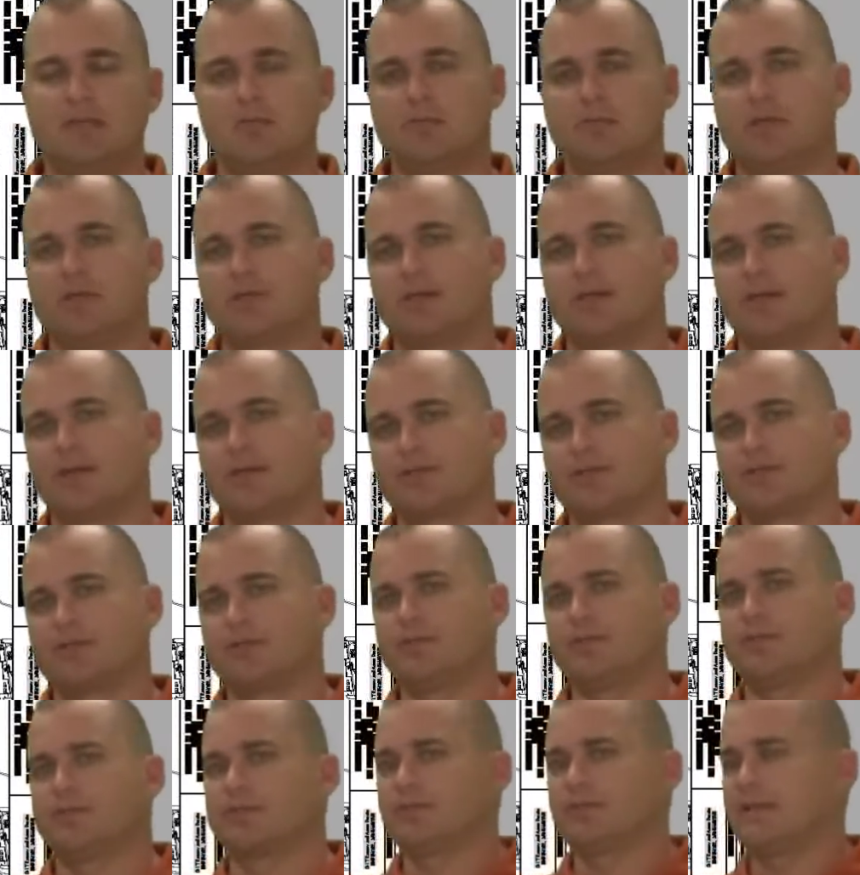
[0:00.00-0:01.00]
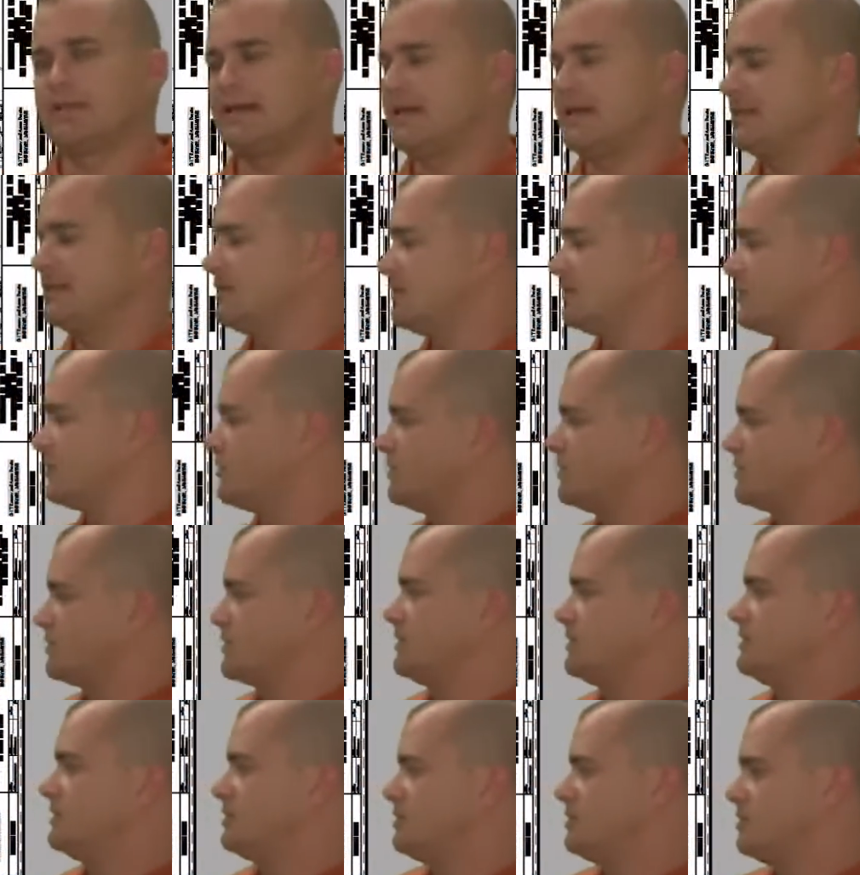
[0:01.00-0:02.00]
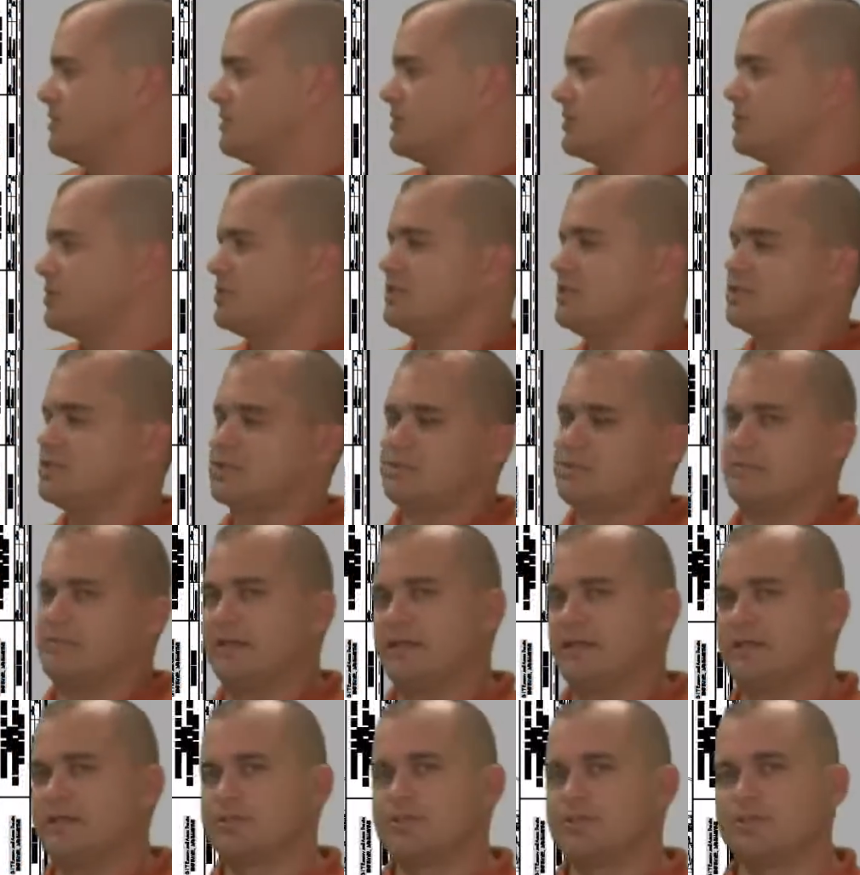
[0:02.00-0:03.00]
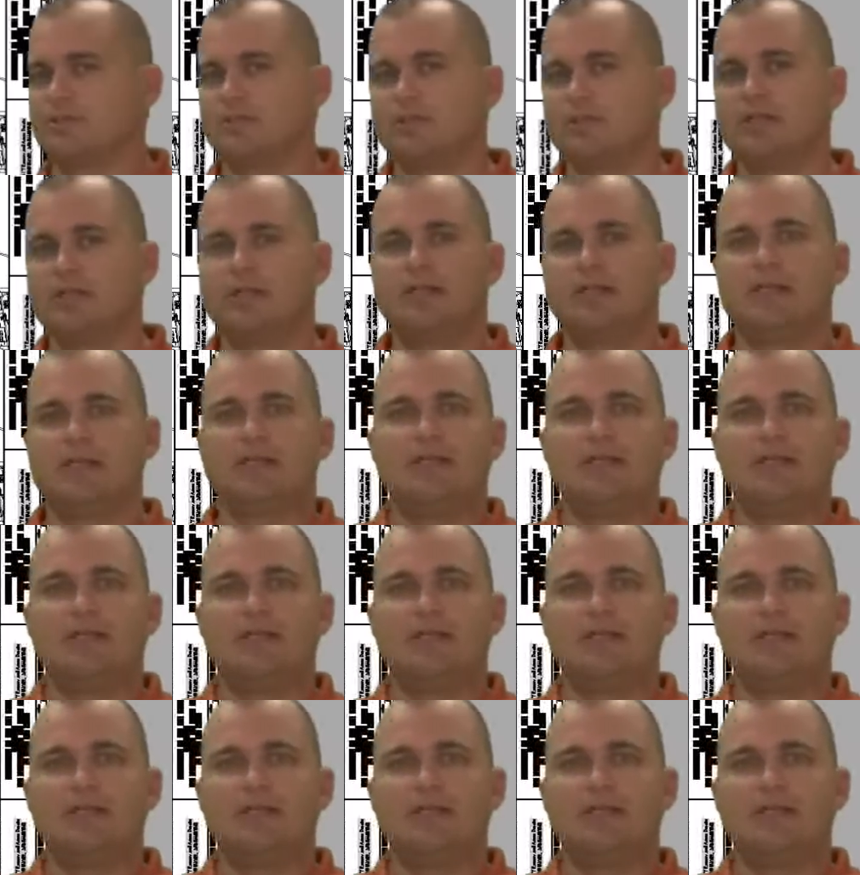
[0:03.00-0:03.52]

but also there's a lot that goes into the sheet set manager,